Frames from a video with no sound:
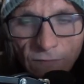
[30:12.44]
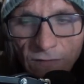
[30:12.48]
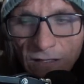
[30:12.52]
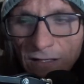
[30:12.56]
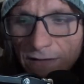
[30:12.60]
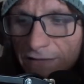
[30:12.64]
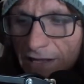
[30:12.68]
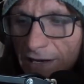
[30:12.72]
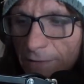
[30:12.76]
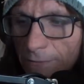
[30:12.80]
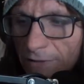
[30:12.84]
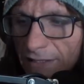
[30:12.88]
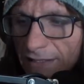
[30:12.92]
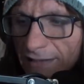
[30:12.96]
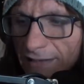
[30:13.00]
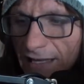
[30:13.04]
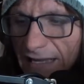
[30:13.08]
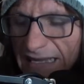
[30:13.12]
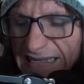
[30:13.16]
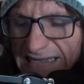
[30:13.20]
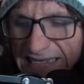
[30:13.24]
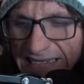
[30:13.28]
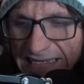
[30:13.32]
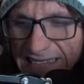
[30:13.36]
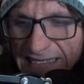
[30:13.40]
they
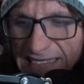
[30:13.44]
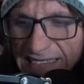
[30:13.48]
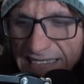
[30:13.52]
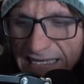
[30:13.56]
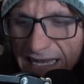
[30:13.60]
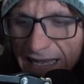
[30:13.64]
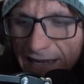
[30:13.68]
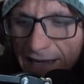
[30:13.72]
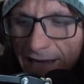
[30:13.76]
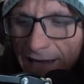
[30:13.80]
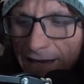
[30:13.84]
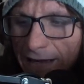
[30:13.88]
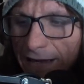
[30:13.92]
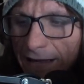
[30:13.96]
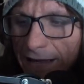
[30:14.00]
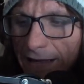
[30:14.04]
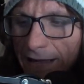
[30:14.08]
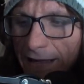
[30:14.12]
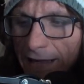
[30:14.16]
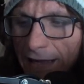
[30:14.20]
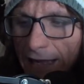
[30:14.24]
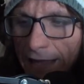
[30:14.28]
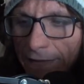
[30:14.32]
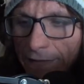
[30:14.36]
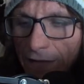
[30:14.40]
realize he's sick
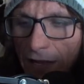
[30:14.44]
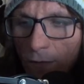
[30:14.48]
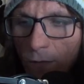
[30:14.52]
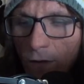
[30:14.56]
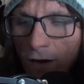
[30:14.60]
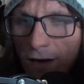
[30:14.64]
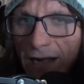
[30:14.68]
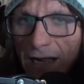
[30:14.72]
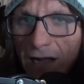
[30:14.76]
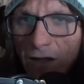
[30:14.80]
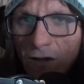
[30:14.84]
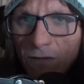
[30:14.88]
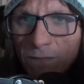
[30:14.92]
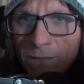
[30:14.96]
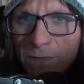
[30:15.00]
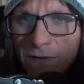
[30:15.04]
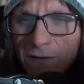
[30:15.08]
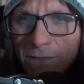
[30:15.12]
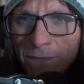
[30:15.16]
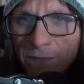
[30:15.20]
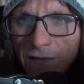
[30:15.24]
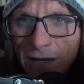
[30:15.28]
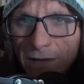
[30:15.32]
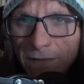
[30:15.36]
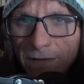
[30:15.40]
and they want to help
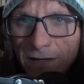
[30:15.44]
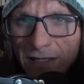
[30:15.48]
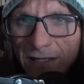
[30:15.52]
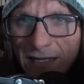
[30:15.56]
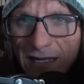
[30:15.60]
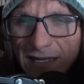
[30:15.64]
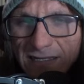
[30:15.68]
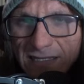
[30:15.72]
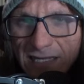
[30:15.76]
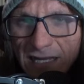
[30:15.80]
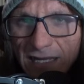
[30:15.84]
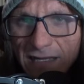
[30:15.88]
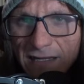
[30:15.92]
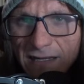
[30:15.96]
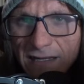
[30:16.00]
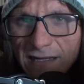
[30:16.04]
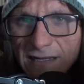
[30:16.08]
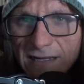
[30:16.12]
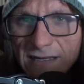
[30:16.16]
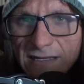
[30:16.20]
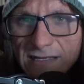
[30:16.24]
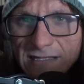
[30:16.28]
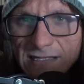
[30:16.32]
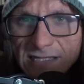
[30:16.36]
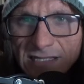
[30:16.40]
him. They realize that
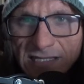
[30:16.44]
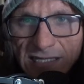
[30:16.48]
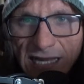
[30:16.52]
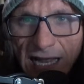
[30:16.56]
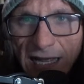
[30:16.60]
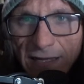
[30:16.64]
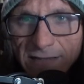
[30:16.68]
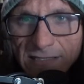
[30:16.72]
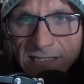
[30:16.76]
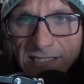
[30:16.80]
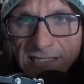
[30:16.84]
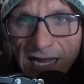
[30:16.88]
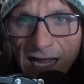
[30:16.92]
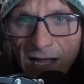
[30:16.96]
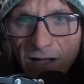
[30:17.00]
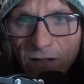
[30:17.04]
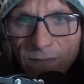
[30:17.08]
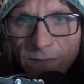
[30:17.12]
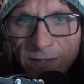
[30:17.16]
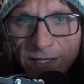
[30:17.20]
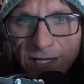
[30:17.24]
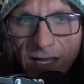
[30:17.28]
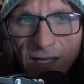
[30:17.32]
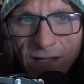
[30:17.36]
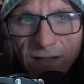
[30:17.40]
sa-
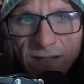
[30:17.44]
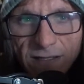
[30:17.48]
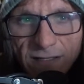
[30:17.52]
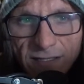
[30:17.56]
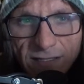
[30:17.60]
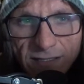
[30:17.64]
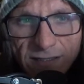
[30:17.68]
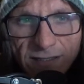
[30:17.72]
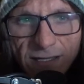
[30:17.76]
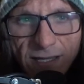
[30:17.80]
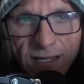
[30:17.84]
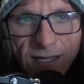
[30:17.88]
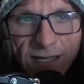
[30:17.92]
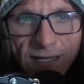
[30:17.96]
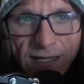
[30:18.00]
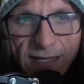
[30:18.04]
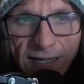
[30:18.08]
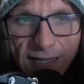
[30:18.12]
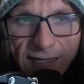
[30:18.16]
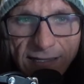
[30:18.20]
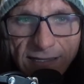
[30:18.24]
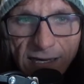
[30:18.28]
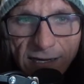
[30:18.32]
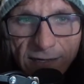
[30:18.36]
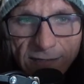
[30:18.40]
salmonella
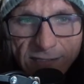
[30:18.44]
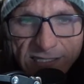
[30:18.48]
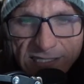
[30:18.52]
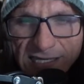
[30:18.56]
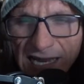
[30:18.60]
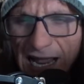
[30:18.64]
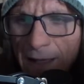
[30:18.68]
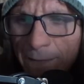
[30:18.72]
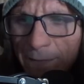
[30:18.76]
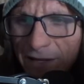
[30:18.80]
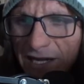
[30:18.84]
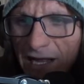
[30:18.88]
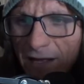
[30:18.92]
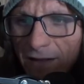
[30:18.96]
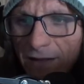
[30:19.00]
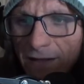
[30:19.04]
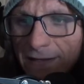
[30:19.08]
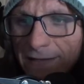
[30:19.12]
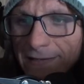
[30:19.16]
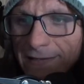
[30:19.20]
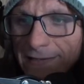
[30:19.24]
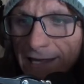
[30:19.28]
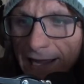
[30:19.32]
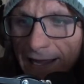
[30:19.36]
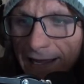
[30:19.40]
or
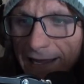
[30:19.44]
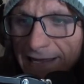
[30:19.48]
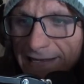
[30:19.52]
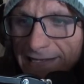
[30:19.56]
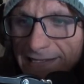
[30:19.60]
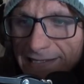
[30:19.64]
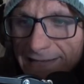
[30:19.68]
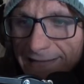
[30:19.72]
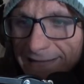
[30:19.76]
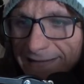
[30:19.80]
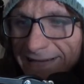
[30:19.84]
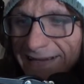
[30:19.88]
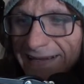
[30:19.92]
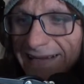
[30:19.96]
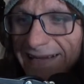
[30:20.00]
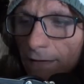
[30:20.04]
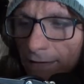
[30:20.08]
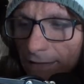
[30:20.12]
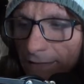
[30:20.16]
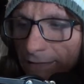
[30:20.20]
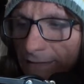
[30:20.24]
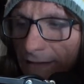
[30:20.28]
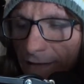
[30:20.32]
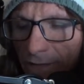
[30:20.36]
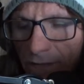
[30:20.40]
salmonella, I guess.
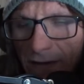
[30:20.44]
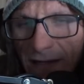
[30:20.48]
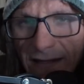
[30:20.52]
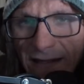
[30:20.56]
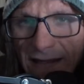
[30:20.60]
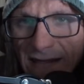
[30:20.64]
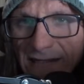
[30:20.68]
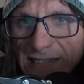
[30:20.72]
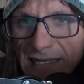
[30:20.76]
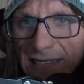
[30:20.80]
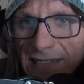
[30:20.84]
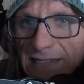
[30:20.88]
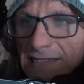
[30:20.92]
They realize that